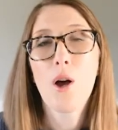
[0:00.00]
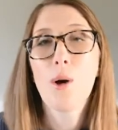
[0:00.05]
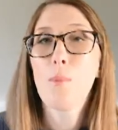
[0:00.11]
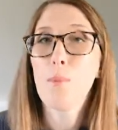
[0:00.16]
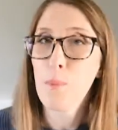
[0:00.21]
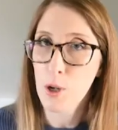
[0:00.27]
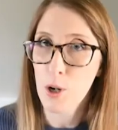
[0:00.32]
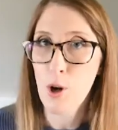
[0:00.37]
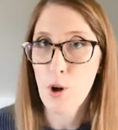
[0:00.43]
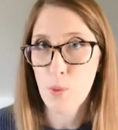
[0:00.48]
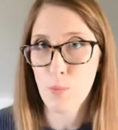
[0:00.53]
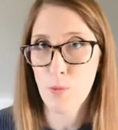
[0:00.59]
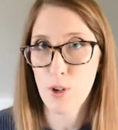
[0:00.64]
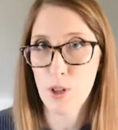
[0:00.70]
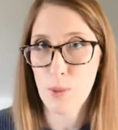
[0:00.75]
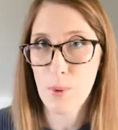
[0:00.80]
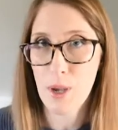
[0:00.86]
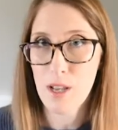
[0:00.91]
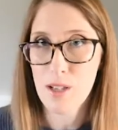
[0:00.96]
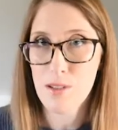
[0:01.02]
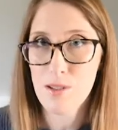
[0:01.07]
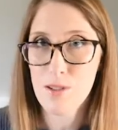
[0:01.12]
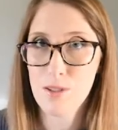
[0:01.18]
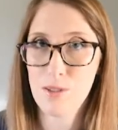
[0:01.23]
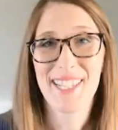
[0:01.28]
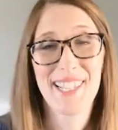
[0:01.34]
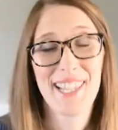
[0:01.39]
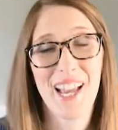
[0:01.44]
but hope for the
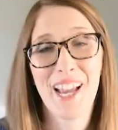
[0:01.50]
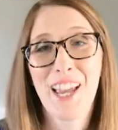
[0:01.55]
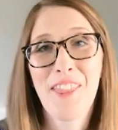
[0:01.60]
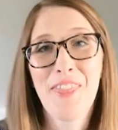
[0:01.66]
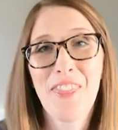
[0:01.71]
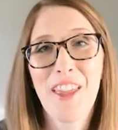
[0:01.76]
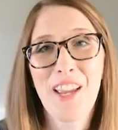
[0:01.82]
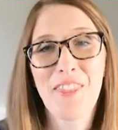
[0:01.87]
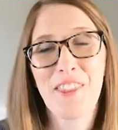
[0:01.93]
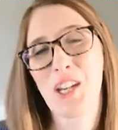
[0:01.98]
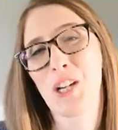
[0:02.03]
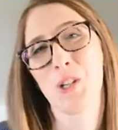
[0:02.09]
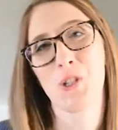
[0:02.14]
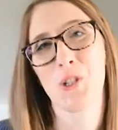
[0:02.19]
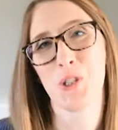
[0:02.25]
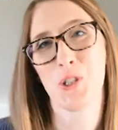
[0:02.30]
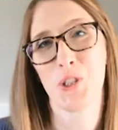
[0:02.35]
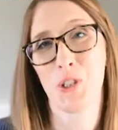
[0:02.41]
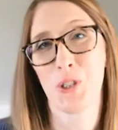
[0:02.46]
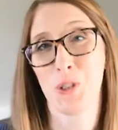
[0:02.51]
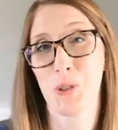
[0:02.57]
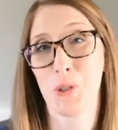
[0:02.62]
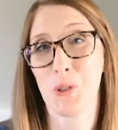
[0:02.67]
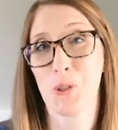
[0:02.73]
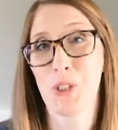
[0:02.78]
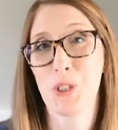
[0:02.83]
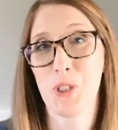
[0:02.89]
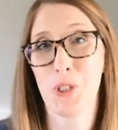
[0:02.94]
best. Second thing that you should
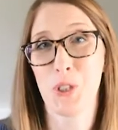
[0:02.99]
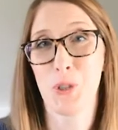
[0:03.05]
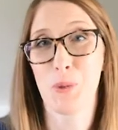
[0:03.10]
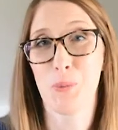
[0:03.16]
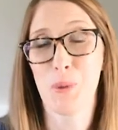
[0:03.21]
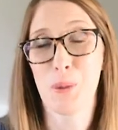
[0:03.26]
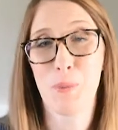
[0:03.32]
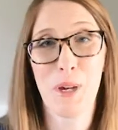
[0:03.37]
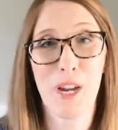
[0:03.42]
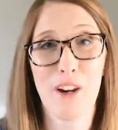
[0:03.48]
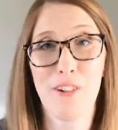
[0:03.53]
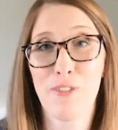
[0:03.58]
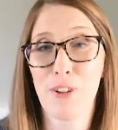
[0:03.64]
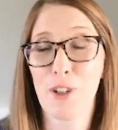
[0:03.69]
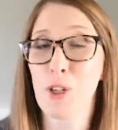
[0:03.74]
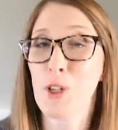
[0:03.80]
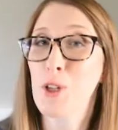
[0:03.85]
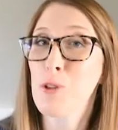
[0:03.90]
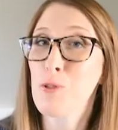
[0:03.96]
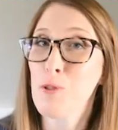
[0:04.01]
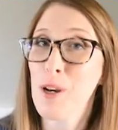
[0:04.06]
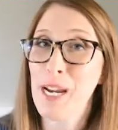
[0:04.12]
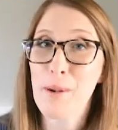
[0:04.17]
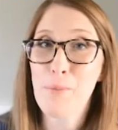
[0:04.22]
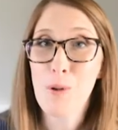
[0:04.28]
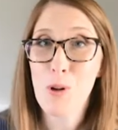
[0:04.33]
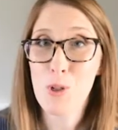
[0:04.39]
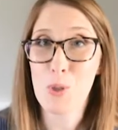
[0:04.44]
do to prepare for a
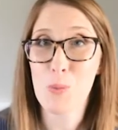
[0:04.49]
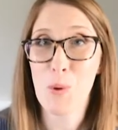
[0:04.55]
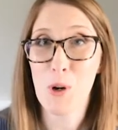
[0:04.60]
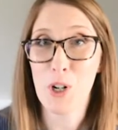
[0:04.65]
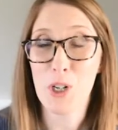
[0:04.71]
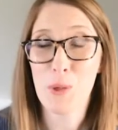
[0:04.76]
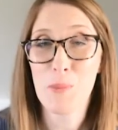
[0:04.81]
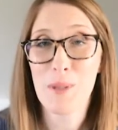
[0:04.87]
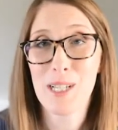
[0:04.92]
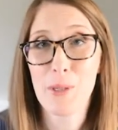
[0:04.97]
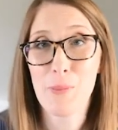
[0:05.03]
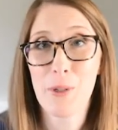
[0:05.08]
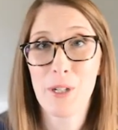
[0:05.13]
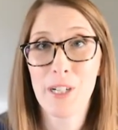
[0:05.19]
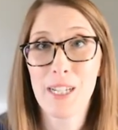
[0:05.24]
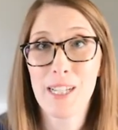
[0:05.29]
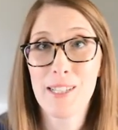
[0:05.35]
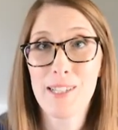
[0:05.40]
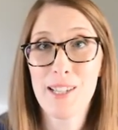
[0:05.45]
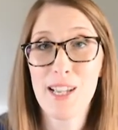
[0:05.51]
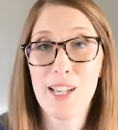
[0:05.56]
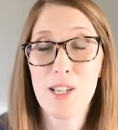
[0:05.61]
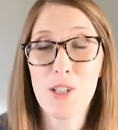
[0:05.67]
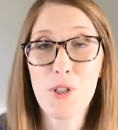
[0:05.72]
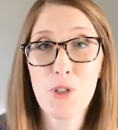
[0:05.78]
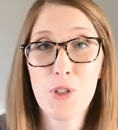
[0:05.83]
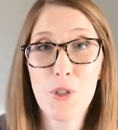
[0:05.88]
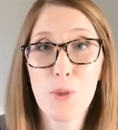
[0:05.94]
great postpartum experience
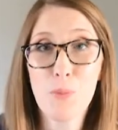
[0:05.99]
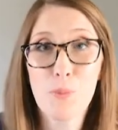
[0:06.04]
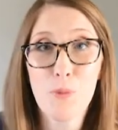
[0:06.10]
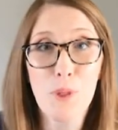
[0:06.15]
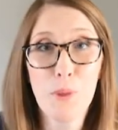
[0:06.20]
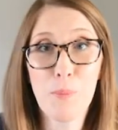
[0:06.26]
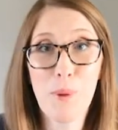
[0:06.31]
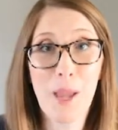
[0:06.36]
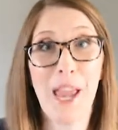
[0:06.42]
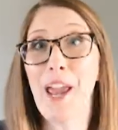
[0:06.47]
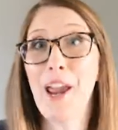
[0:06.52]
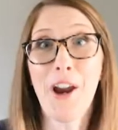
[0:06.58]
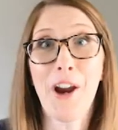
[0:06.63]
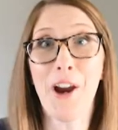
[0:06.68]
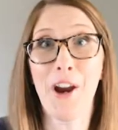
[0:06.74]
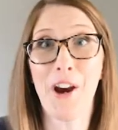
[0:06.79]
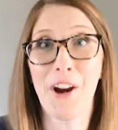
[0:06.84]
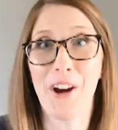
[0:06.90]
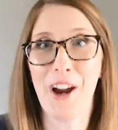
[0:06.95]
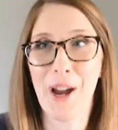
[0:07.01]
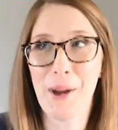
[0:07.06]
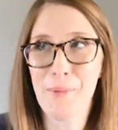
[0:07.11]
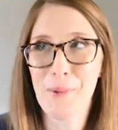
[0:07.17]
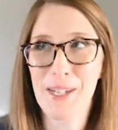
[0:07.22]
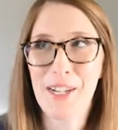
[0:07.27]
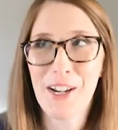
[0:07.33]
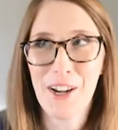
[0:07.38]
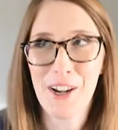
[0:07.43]
is to prepare. I
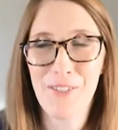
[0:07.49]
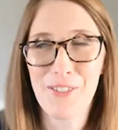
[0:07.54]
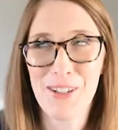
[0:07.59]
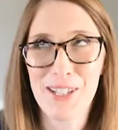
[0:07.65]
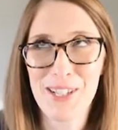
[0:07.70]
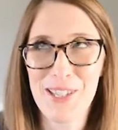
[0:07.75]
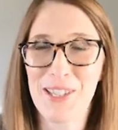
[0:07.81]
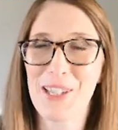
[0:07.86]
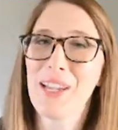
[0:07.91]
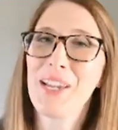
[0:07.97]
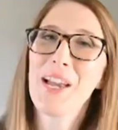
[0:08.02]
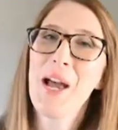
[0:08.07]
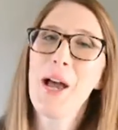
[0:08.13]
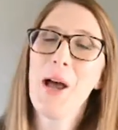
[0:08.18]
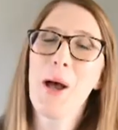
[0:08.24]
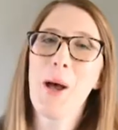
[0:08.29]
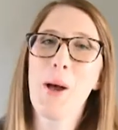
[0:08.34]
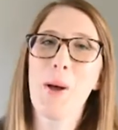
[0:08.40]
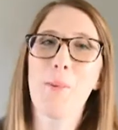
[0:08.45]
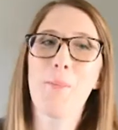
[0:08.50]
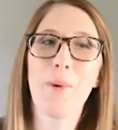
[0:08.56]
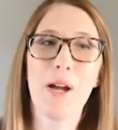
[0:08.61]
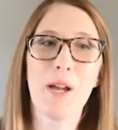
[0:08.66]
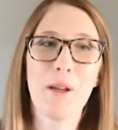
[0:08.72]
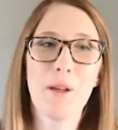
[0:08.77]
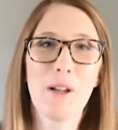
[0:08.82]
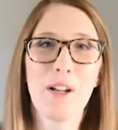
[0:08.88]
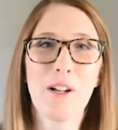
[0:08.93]
mean, obviously,
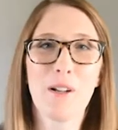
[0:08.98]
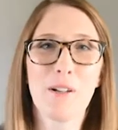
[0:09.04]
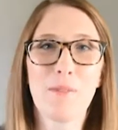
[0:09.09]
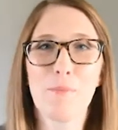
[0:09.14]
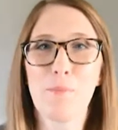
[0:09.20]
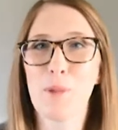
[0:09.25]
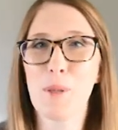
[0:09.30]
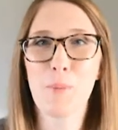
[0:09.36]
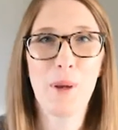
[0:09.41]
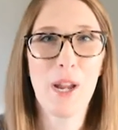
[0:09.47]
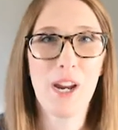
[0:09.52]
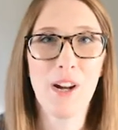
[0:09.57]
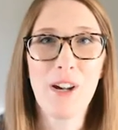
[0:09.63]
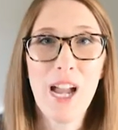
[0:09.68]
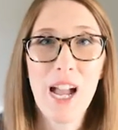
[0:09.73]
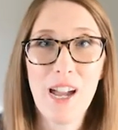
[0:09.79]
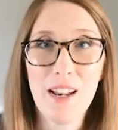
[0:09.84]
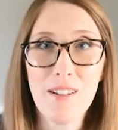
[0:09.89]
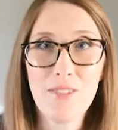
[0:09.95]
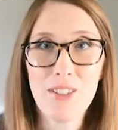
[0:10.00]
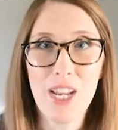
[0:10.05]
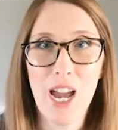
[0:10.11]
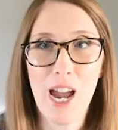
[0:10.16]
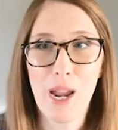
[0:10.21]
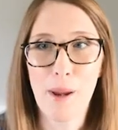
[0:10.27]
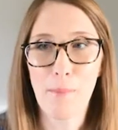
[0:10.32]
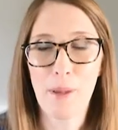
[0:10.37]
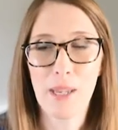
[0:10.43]
but prepare ahead of
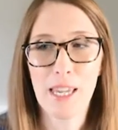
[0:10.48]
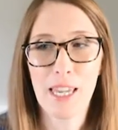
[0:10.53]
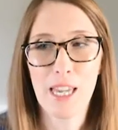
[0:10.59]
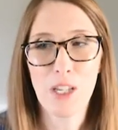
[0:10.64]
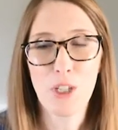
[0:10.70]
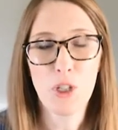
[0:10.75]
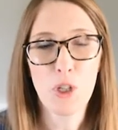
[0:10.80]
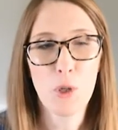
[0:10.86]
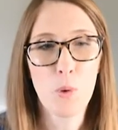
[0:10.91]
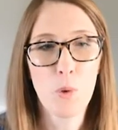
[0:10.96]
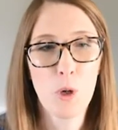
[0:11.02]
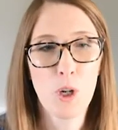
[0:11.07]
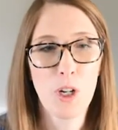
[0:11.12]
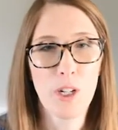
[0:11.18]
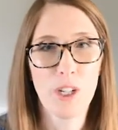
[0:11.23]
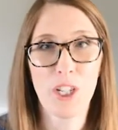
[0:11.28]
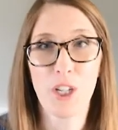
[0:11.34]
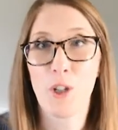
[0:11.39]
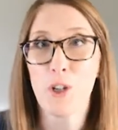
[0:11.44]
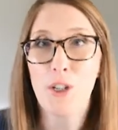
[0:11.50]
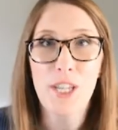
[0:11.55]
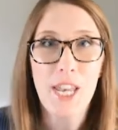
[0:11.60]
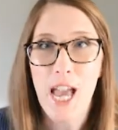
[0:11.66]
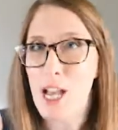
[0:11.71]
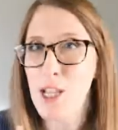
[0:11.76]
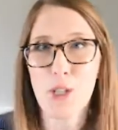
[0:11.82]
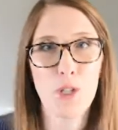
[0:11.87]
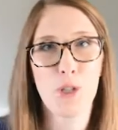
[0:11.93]
time. Get your
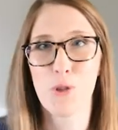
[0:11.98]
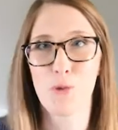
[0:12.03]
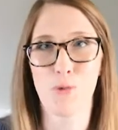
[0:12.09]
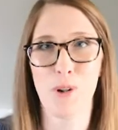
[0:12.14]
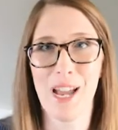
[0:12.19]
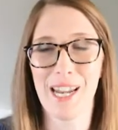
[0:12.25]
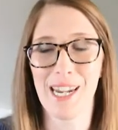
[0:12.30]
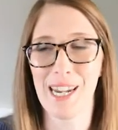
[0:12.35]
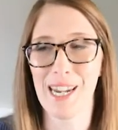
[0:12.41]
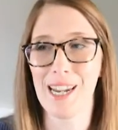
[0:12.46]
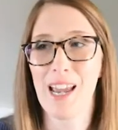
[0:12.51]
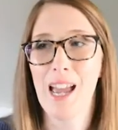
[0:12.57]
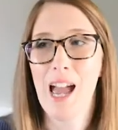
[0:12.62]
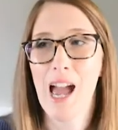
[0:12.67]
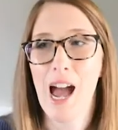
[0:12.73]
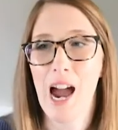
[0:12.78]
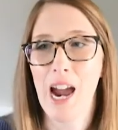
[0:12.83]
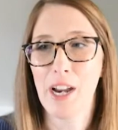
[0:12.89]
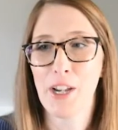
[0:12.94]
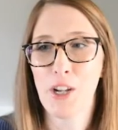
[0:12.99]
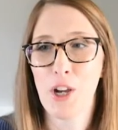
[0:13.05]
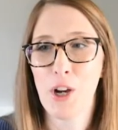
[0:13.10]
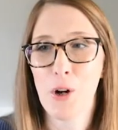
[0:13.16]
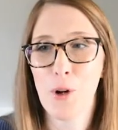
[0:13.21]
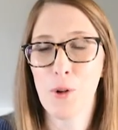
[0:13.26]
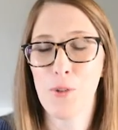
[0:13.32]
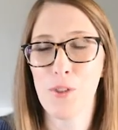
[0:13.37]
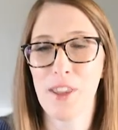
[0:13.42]
nest ready. I
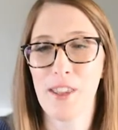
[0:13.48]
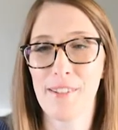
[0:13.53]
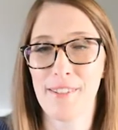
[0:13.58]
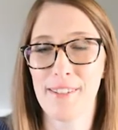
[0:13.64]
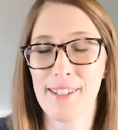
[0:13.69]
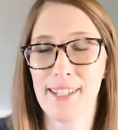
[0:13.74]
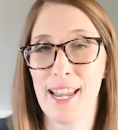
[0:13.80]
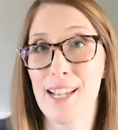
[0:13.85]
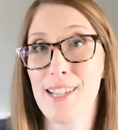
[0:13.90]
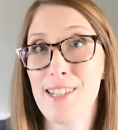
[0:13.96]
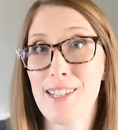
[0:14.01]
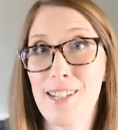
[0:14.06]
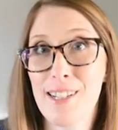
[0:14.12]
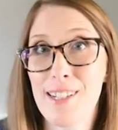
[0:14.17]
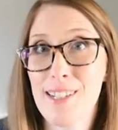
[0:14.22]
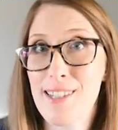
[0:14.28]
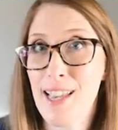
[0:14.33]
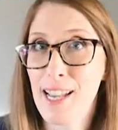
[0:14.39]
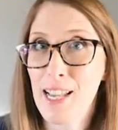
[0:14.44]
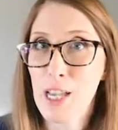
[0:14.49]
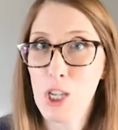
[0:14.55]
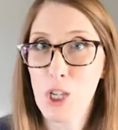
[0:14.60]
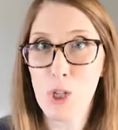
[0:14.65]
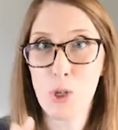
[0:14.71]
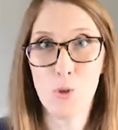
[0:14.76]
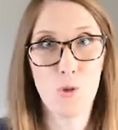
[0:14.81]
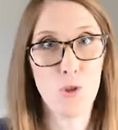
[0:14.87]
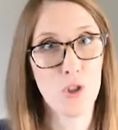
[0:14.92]
know that nesting is like a
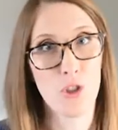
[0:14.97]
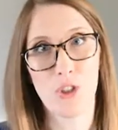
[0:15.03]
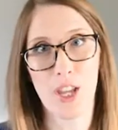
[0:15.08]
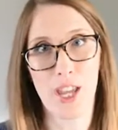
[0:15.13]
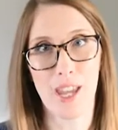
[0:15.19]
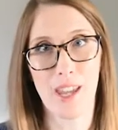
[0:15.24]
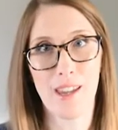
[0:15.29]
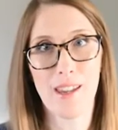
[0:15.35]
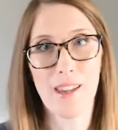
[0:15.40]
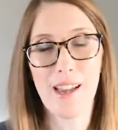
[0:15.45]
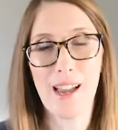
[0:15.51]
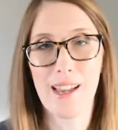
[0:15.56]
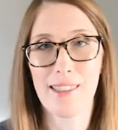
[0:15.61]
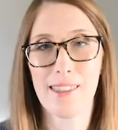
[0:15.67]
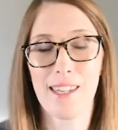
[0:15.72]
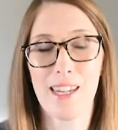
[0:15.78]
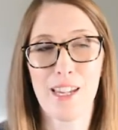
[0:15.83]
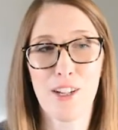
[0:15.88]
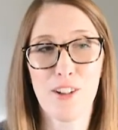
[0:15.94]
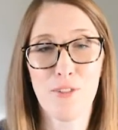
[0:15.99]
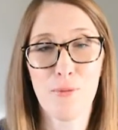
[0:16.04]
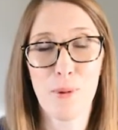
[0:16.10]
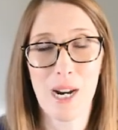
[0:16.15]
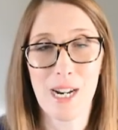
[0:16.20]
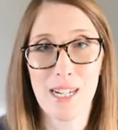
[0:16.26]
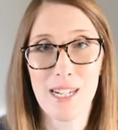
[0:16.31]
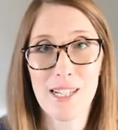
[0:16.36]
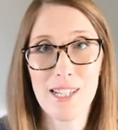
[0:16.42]
huge thing at the end of
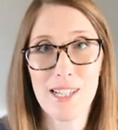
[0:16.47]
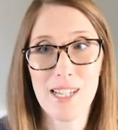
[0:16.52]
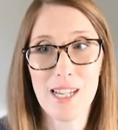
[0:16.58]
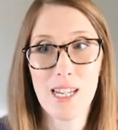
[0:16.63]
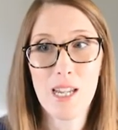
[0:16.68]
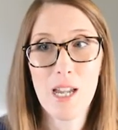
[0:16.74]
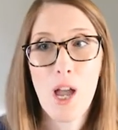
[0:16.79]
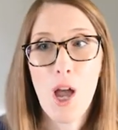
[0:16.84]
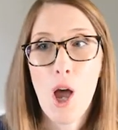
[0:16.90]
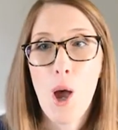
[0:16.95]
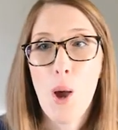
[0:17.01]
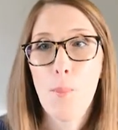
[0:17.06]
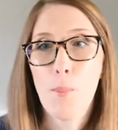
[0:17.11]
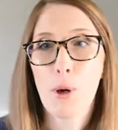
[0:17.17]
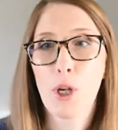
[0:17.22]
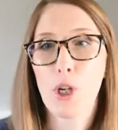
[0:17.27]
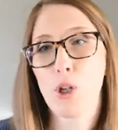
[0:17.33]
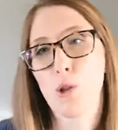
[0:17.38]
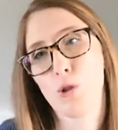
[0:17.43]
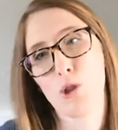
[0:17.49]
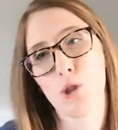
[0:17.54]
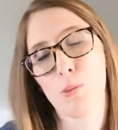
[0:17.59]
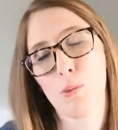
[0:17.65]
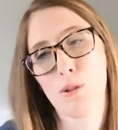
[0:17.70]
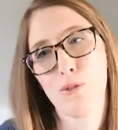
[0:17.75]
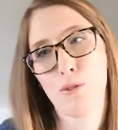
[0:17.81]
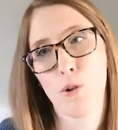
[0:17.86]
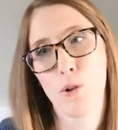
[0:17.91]
pregnancy, but you should
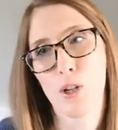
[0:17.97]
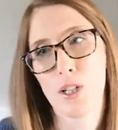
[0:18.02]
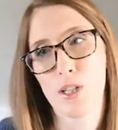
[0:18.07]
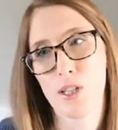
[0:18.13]
be focused